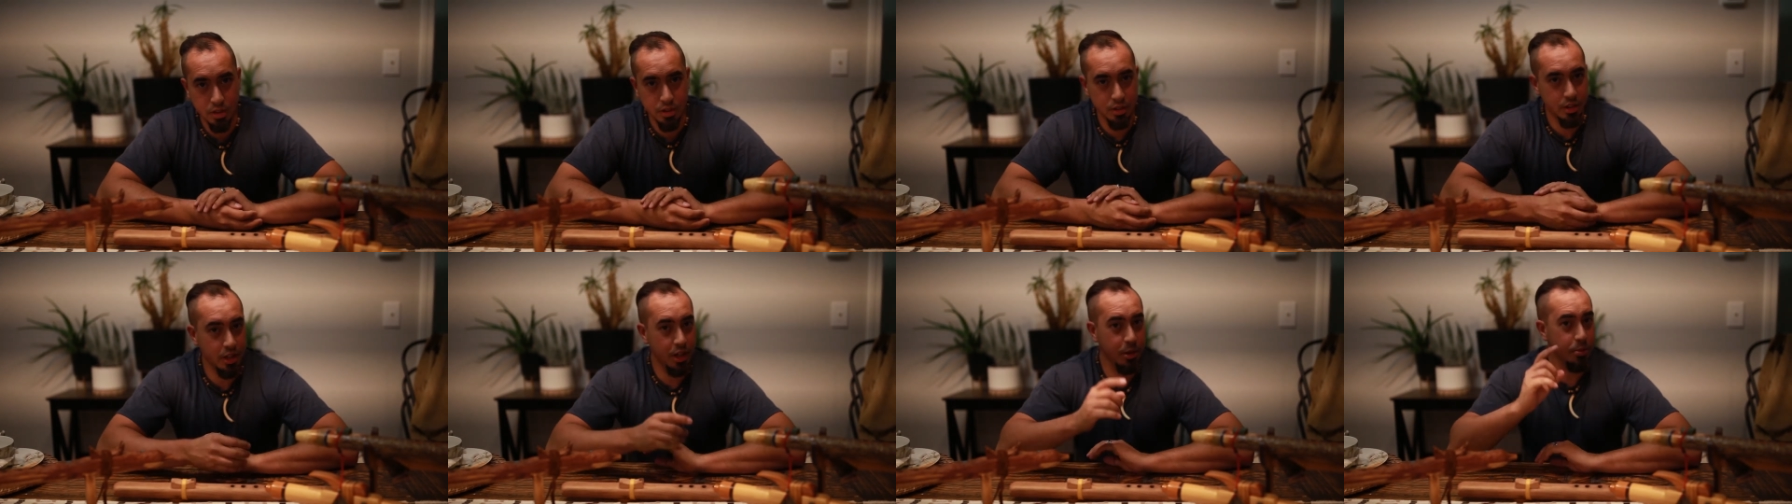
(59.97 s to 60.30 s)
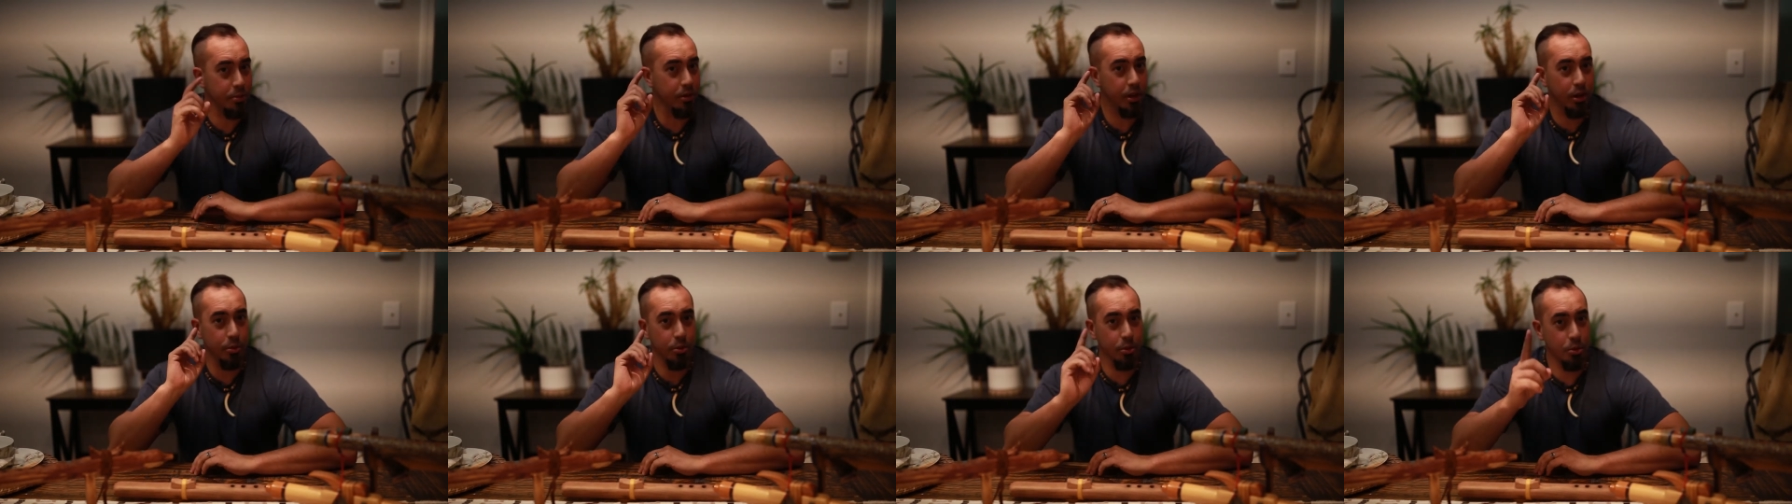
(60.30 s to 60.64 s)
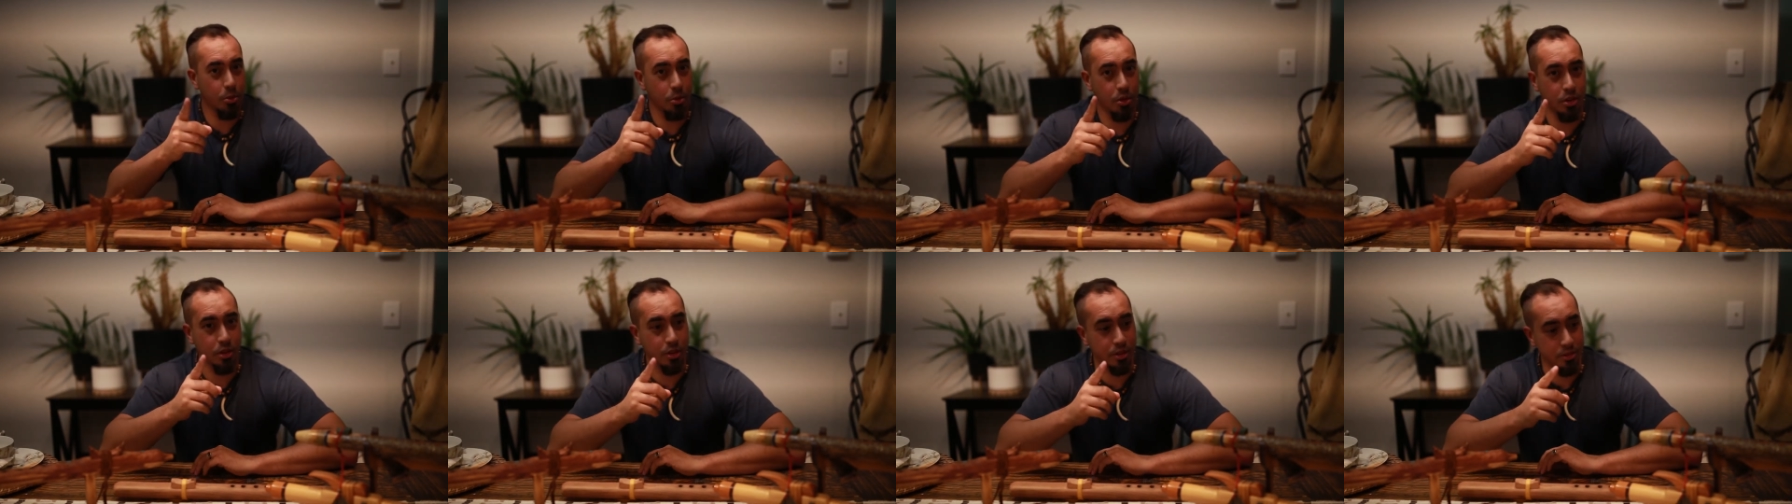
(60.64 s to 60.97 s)
Tip number
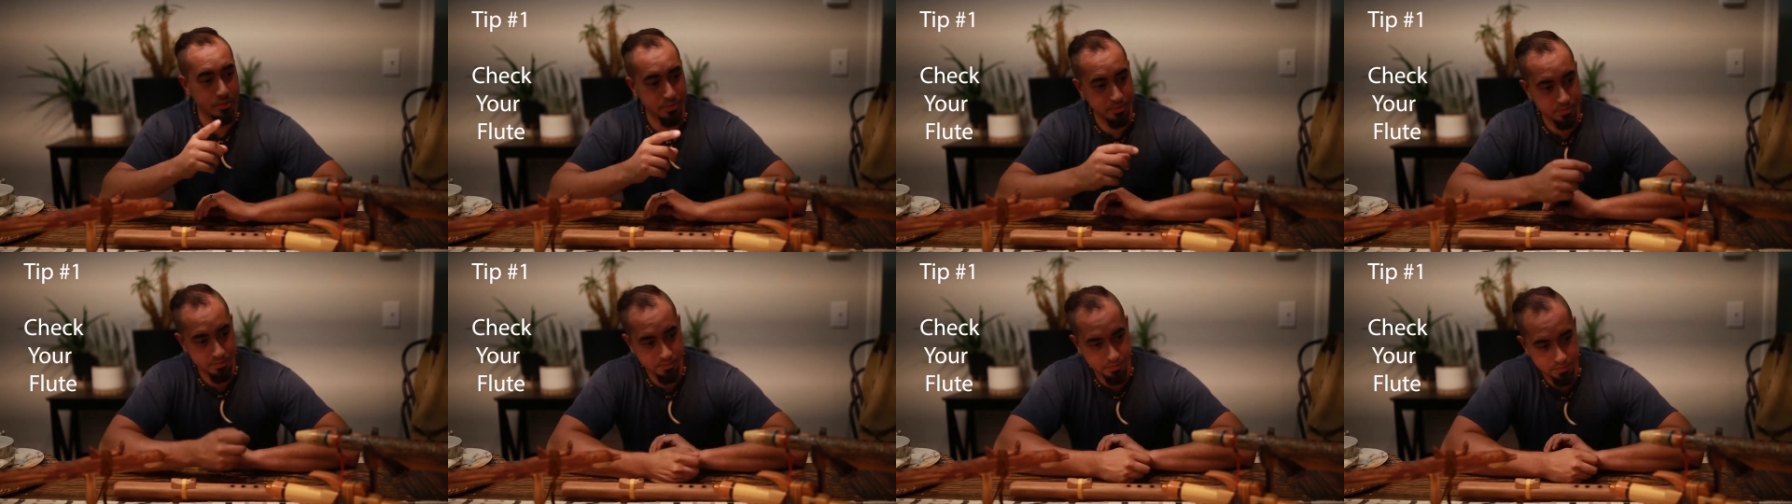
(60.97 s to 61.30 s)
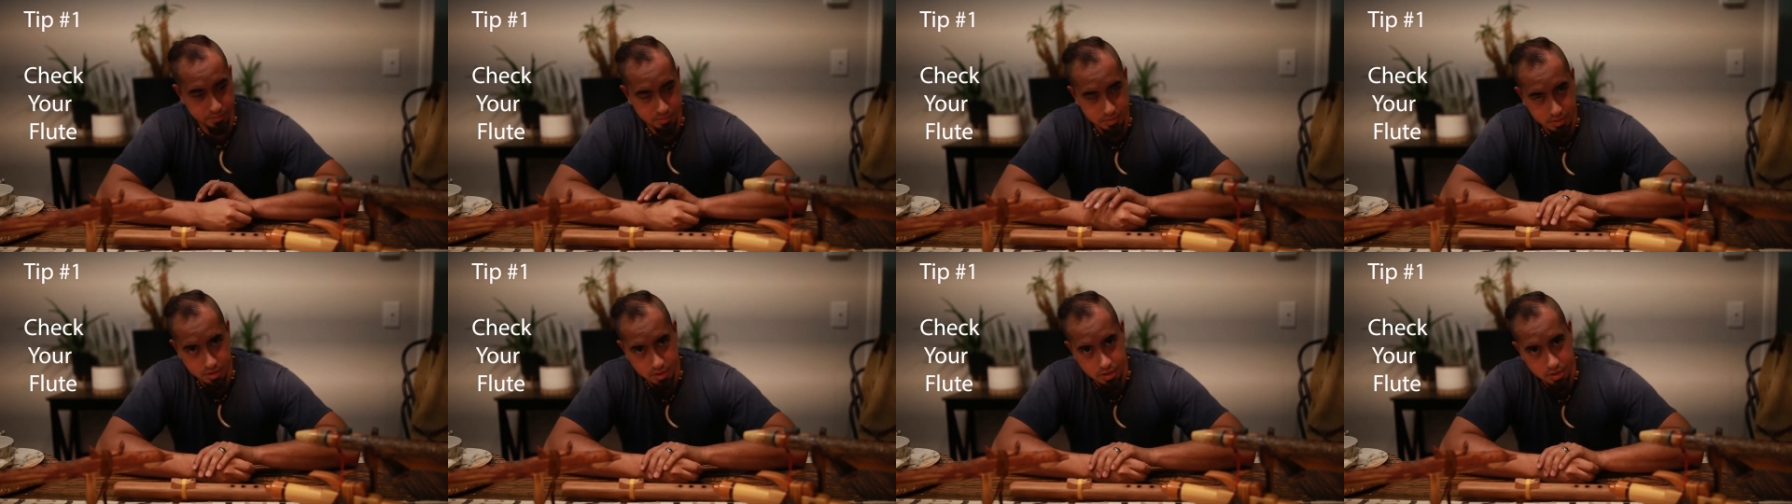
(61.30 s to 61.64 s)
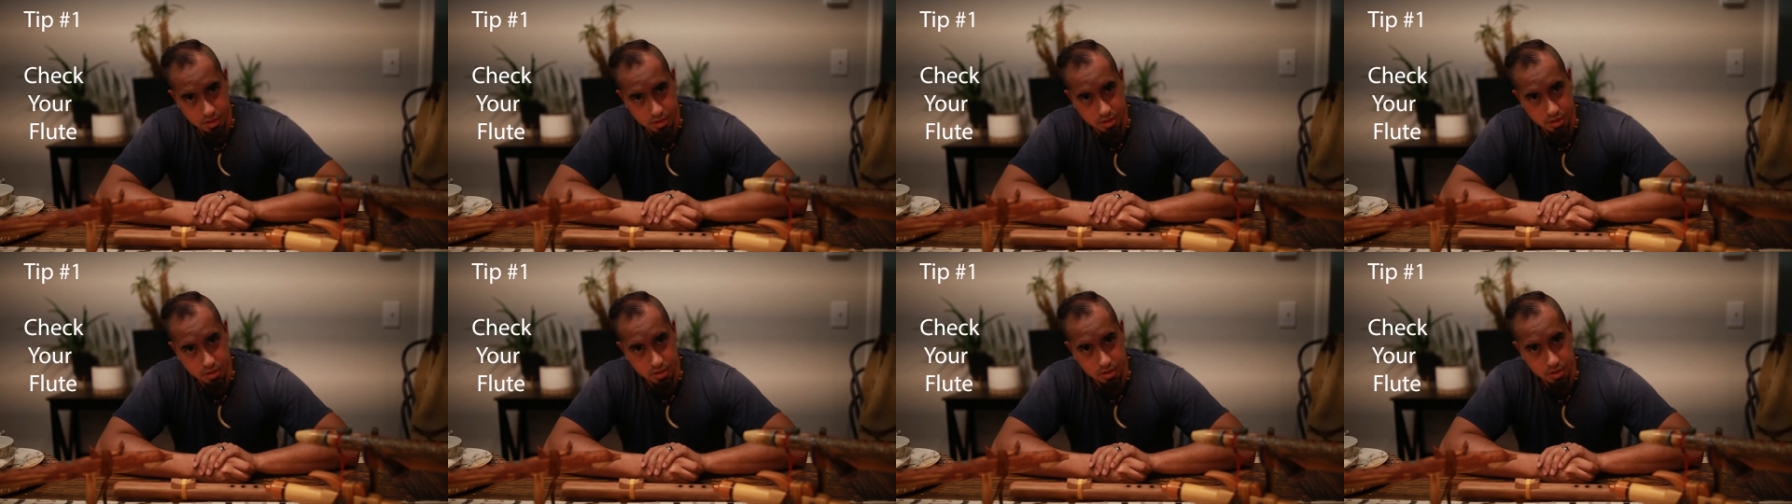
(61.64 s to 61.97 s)
1
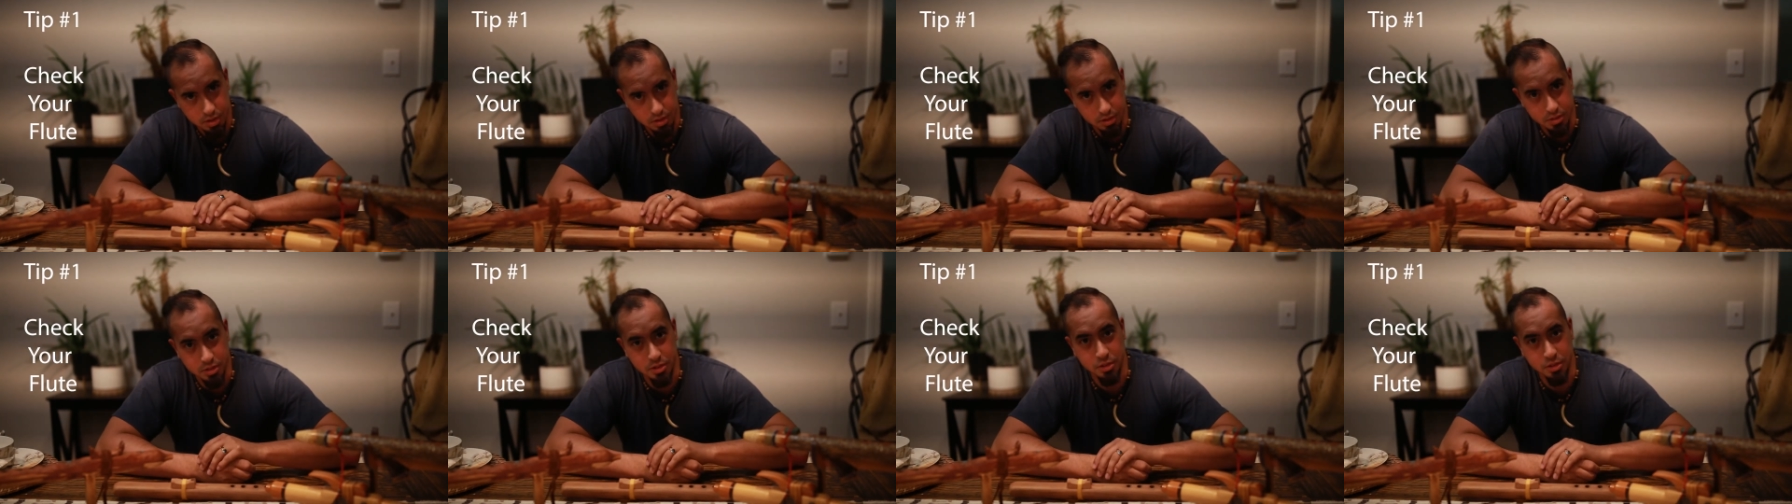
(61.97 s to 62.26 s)
is